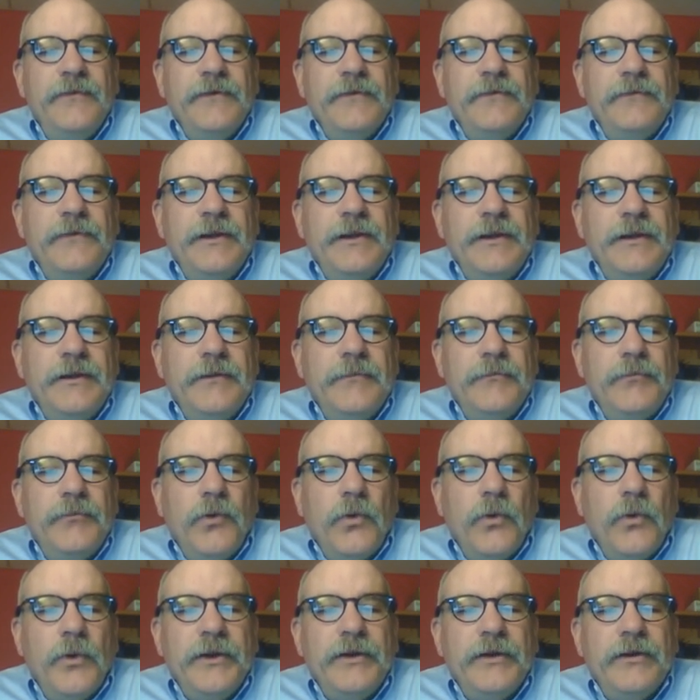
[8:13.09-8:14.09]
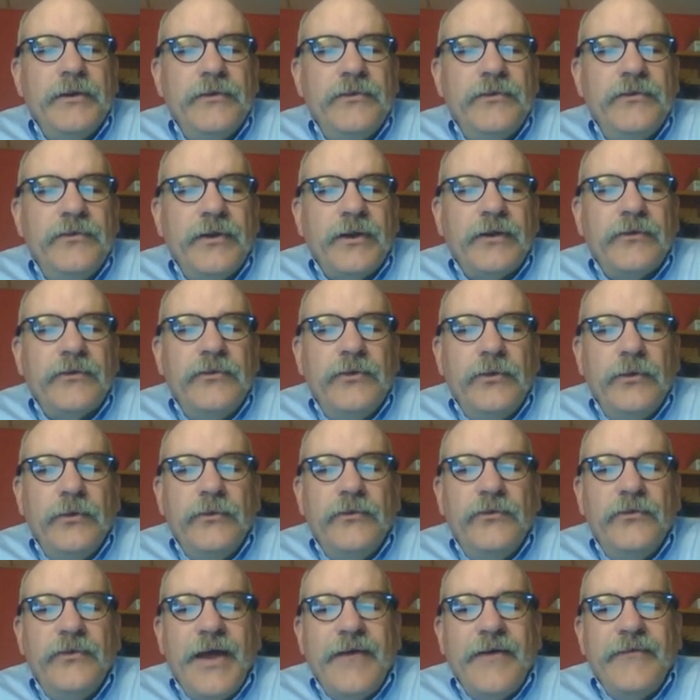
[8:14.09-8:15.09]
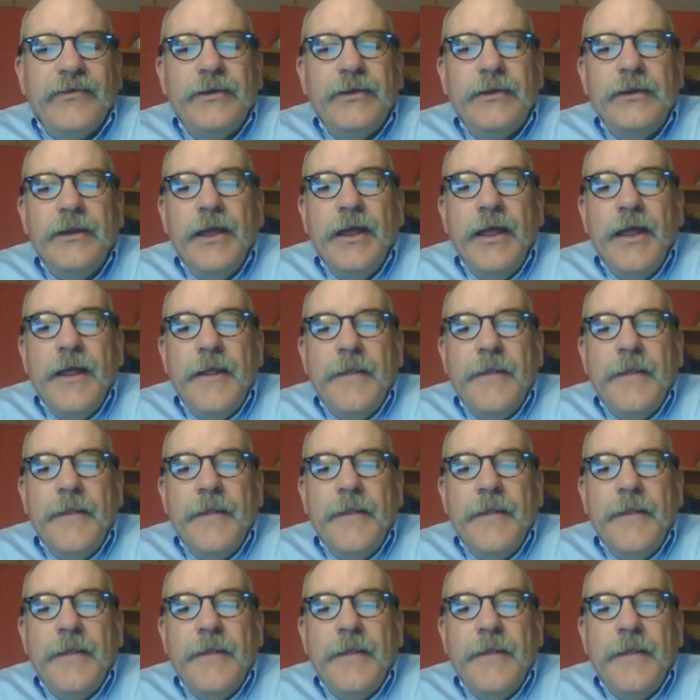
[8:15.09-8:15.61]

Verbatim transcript: 15.627.